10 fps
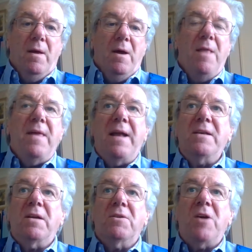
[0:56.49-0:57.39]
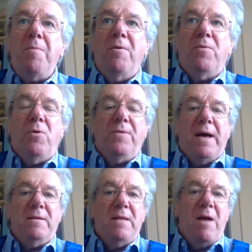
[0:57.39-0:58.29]
And that is on top of all
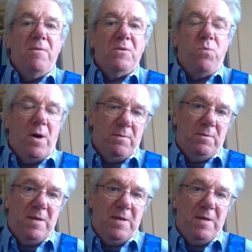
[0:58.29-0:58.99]
that, there is what